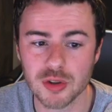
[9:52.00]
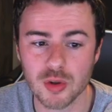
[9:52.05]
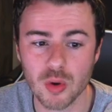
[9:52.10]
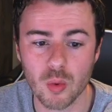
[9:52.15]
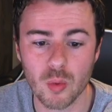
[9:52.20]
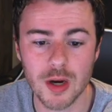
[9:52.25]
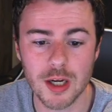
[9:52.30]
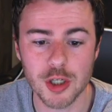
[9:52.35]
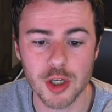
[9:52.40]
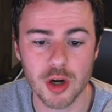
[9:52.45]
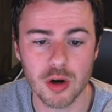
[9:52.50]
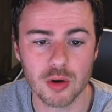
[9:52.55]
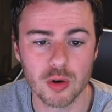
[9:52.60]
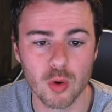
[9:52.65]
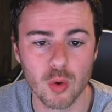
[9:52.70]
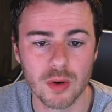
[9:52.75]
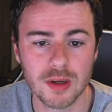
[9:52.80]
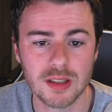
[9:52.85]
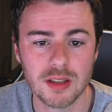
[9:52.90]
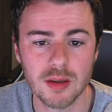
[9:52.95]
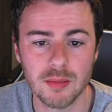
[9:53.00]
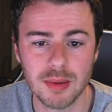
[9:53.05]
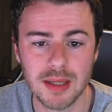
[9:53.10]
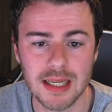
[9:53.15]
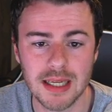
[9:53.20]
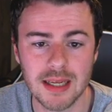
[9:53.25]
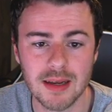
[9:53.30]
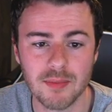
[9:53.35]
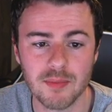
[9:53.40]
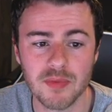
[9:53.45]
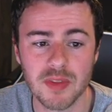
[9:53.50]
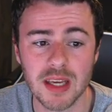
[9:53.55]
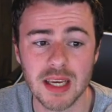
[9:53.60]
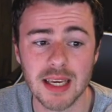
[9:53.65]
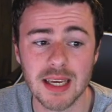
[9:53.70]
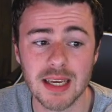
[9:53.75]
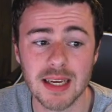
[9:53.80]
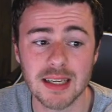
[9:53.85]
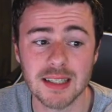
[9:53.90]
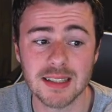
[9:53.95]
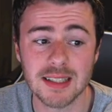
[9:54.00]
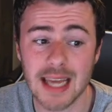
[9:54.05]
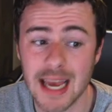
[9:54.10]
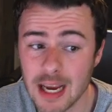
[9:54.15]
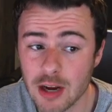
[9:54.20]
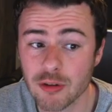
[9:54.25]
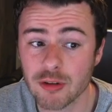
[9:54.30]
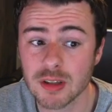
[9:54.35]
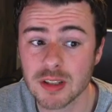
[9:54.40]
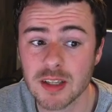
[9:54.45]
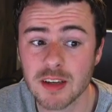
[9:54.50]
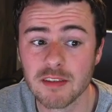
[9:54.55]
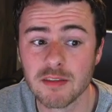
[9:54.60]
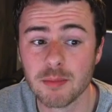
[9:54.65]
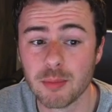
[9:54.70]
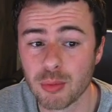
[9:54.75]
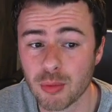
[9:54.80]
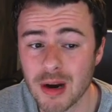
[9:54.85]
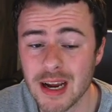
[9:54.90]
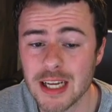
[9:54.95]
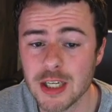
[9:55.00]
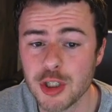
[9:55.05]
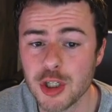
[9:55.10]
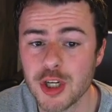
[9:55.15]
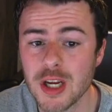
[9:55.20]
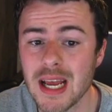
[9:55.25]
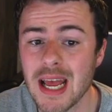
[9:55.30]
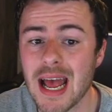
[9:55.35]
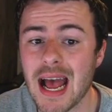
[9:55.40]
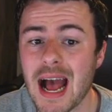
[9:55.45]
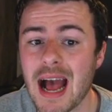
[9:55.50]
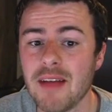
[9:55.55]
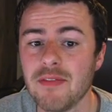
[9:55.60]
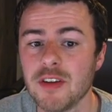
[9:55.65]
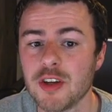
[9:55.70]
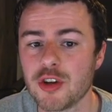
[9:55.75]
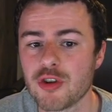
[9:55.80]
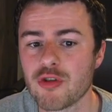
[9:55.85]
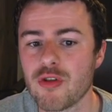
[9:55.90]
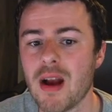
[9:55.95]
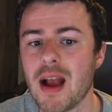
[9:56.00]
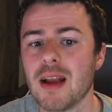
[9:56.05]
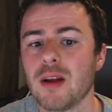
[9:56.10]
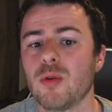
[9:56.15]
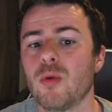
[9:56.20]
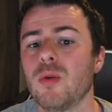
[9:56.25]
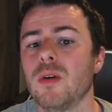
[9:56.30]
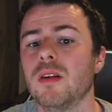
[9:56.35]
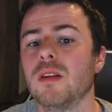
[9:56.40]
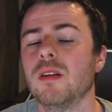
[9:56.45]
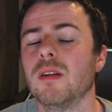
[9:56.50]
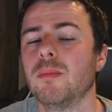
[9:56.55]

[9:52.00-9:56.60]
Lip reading: which are going to be the decorative bridge and the tranquil